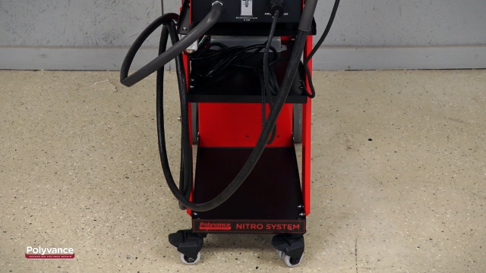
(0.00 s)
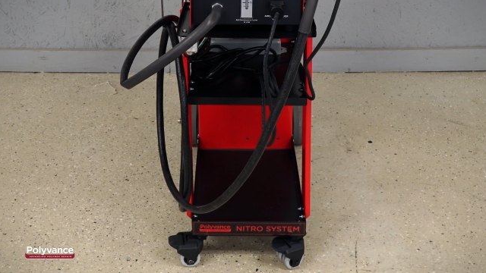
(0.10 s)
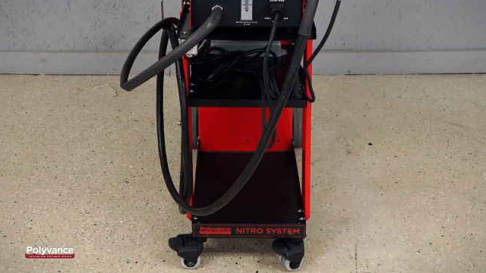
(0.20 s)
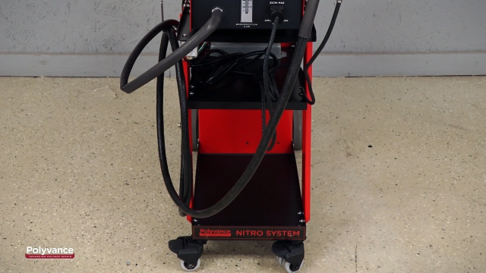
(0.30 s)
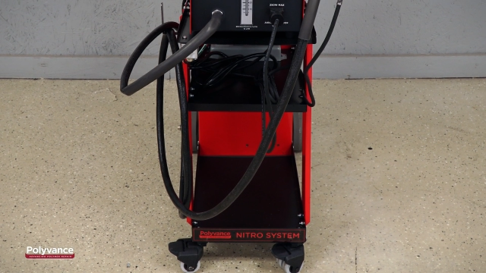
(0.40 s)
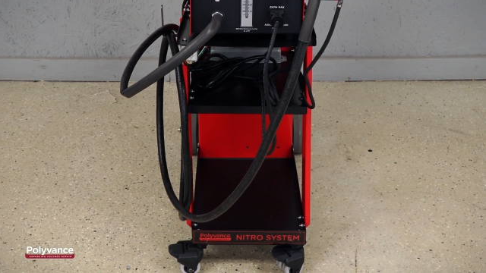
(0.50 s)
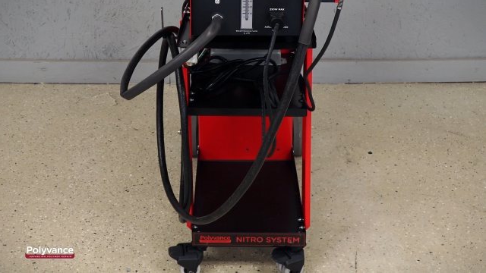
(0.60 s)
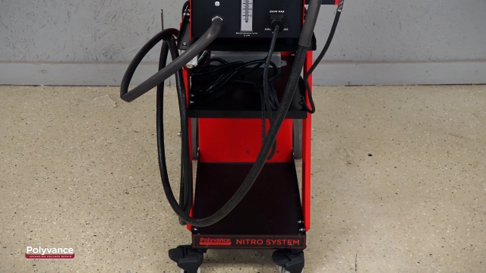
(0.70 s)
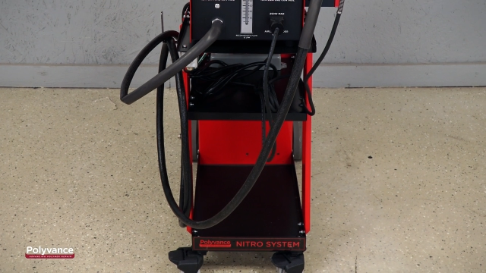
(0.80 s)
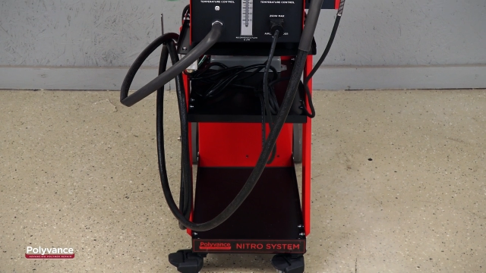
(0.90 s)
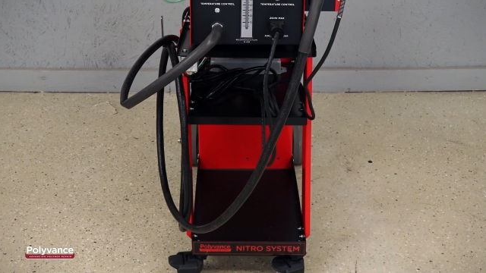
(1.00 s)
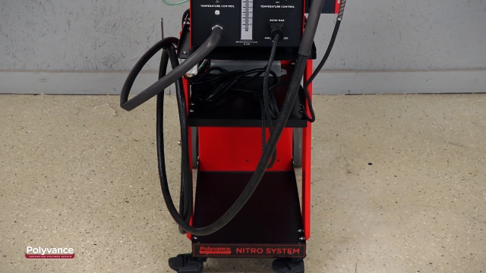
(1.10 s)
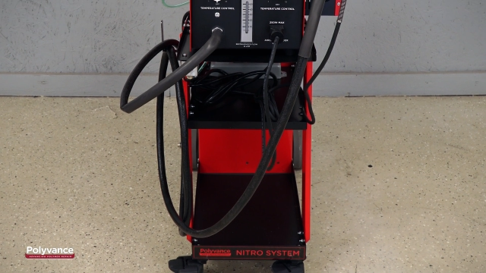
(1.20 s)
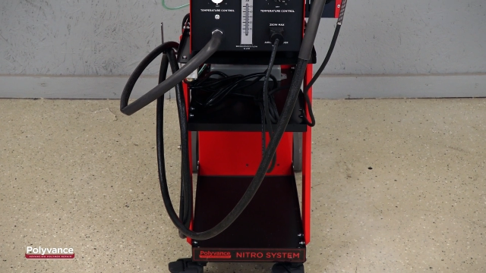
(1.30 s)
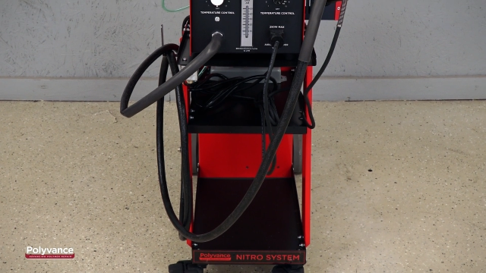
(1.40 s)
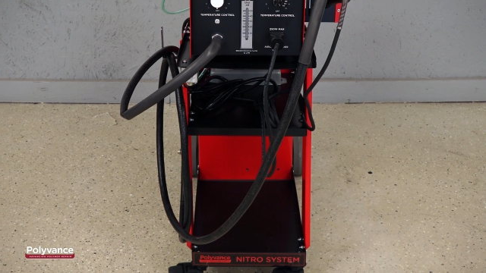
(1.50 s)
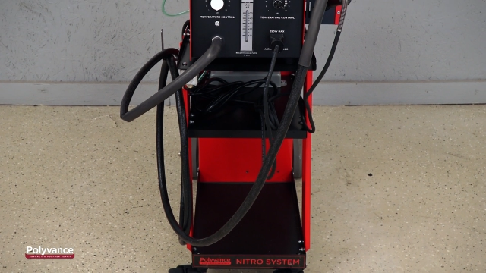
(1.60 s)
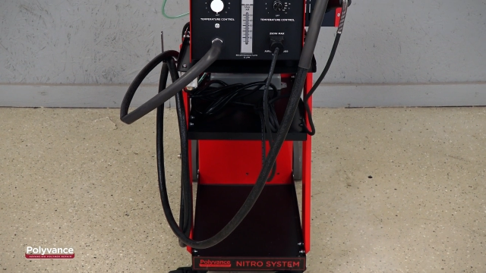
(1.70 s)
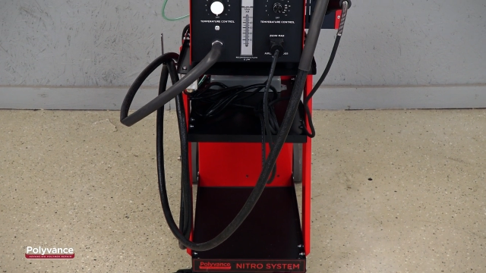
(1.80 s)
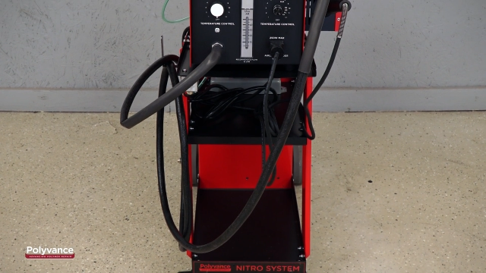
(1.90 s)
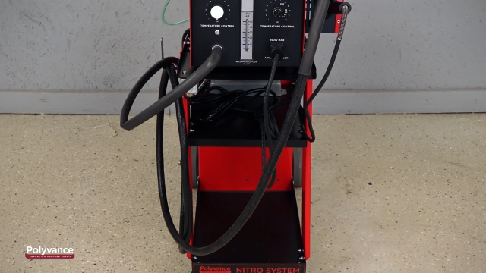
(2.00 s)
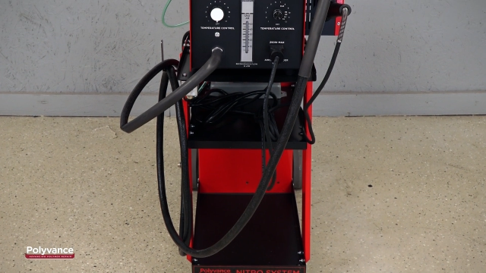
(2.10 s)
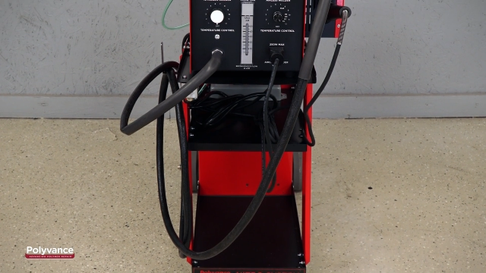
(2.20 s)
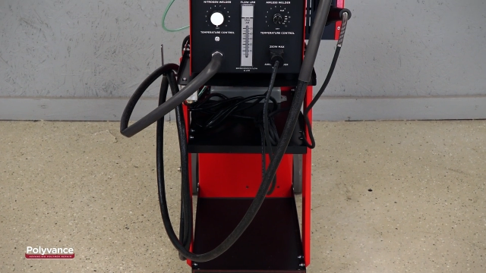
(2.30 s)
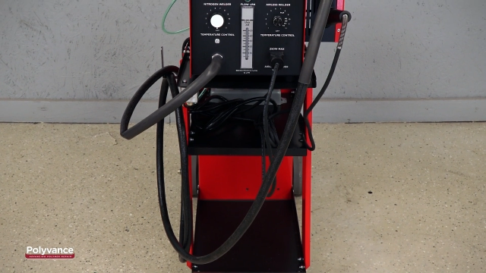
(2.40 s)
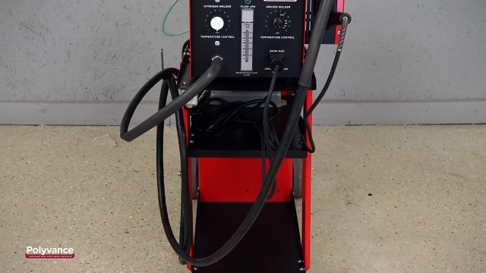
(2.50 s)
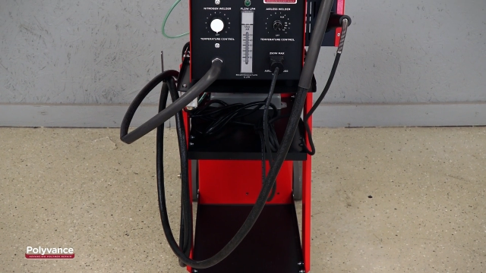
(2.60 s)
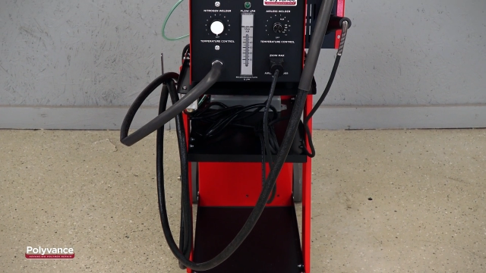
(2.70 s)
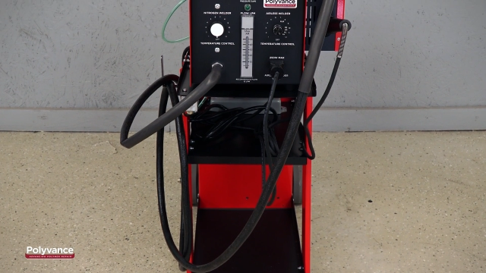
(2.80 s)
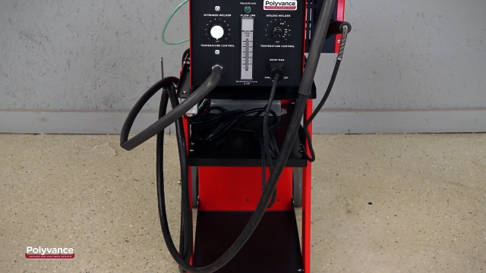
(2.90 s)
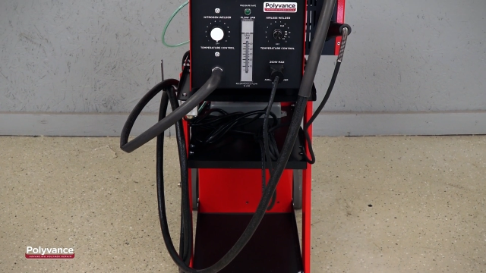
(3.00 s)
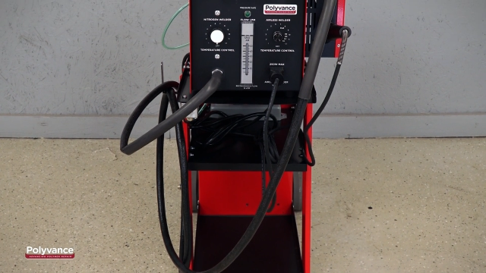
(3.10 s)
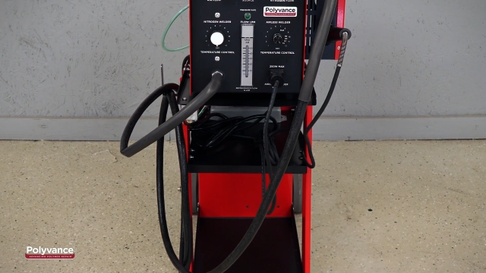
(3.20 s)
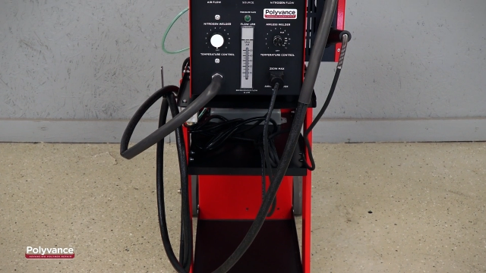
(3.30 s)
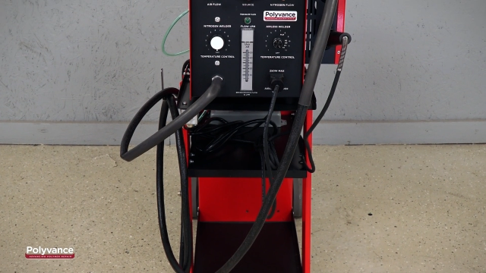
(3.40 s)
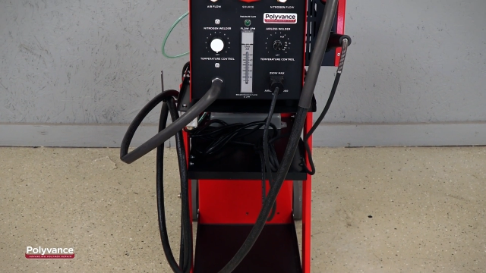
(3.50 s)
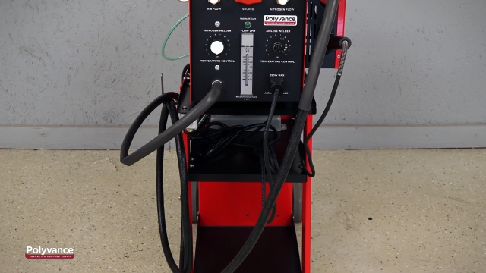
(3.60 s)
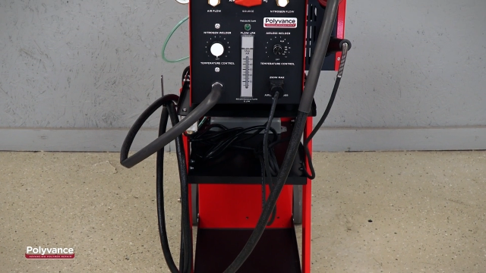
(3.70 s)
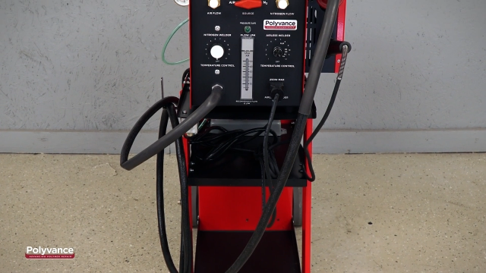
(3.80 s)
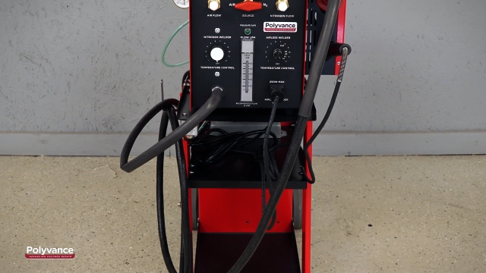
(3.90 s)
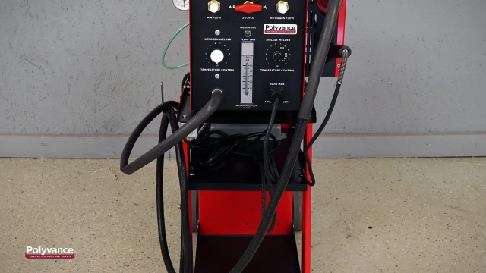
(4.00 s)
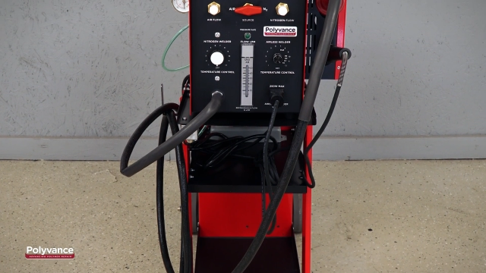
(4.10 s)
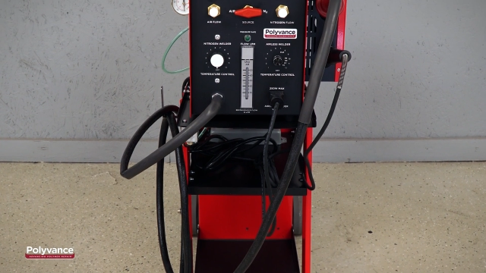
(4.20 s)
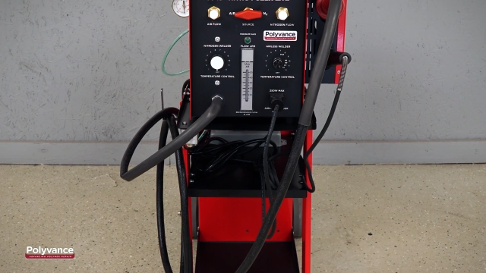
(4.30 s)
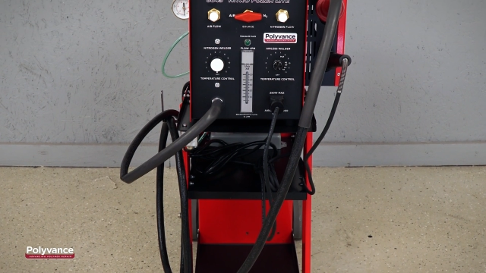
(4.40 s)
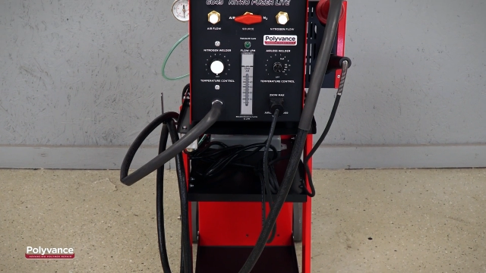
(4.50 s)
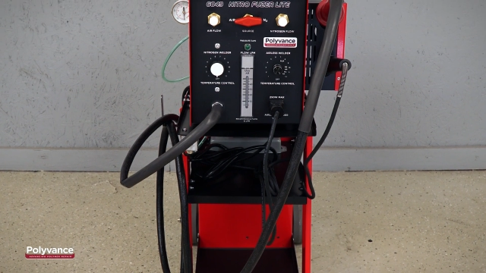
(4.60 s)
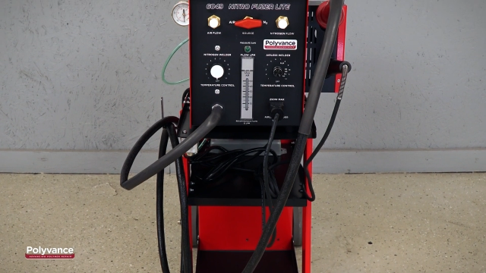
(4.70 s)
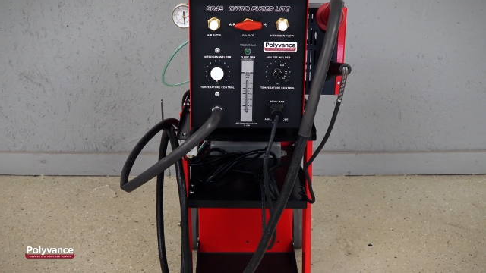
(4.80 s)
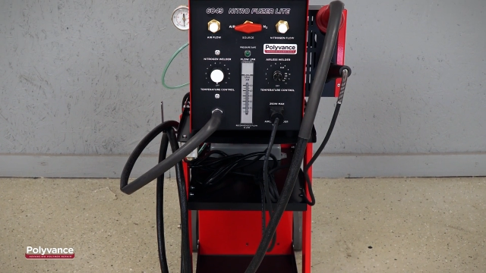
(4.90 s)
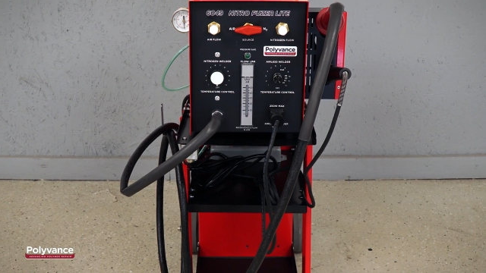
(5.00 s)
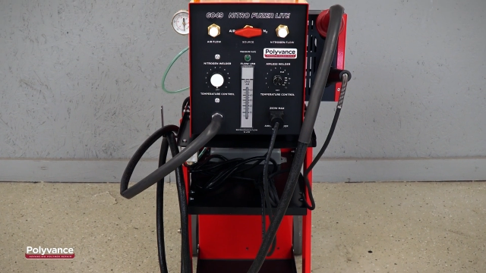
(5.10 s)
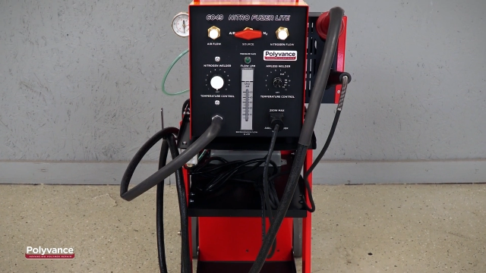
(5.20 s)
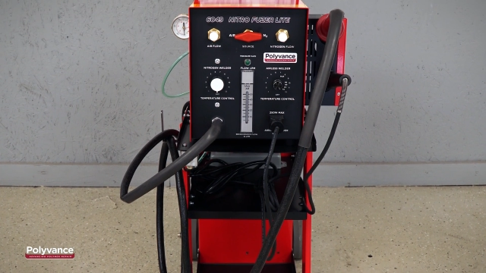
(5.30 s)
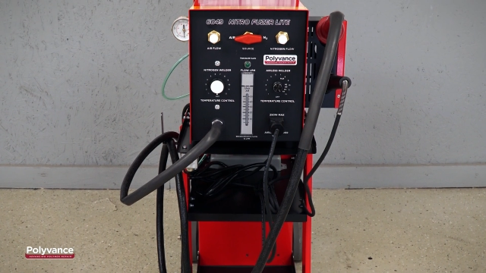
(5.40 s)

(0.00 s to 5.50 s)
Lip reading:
(no speaker visible)